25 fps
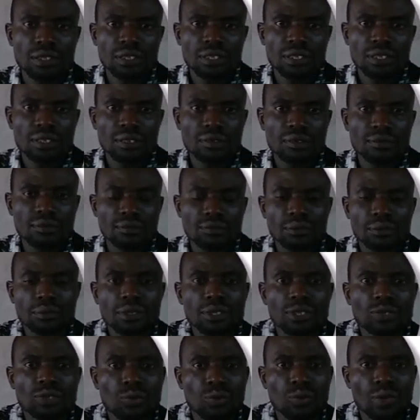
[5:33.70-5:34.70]
From this
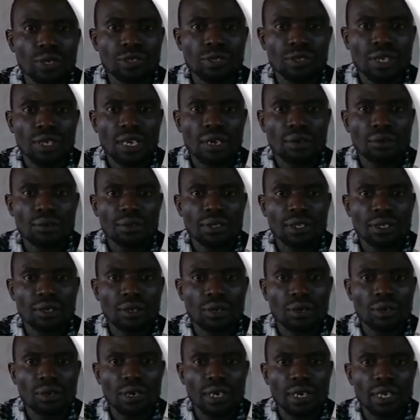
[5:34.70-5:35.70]
question now, the
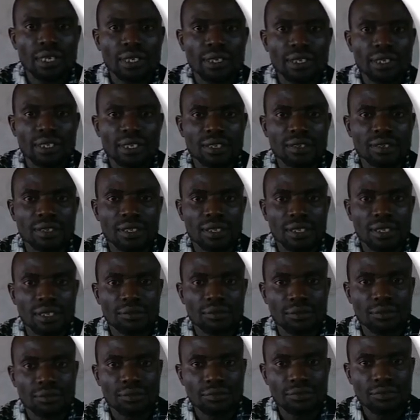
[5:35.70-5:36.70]
current is given
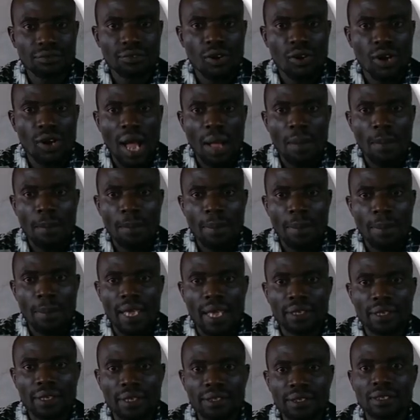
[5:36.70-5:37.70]
4
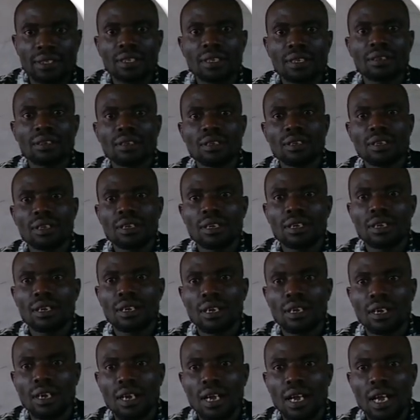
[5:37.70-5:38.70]
amperes,
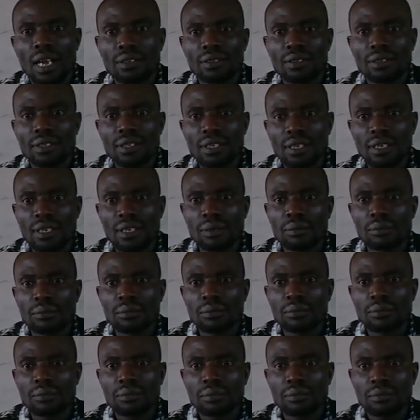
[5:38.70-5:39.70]
and
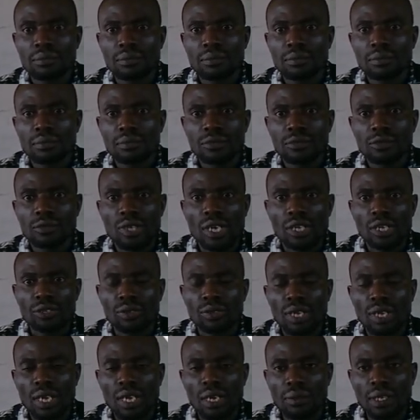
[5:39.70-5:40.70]
you have to
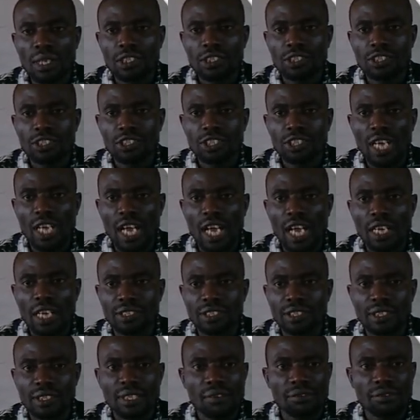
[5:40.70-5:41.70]
calculate the charge that
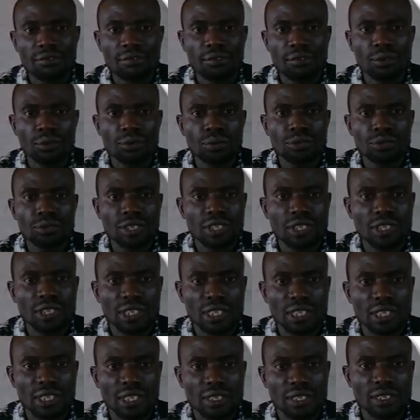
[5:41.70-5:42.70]
flows
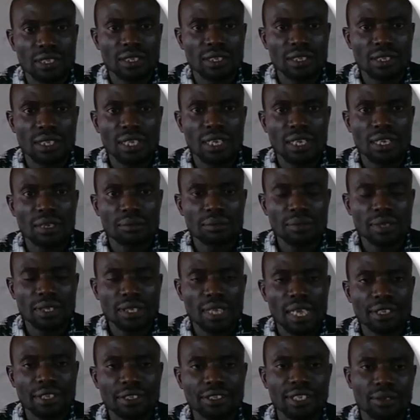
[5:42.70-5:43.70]
in the 10
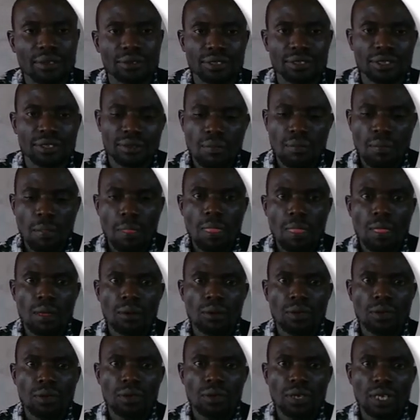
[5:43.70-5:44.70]
seconds.
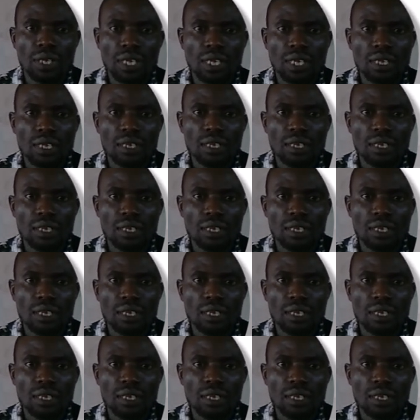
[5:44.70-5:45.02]
Okay.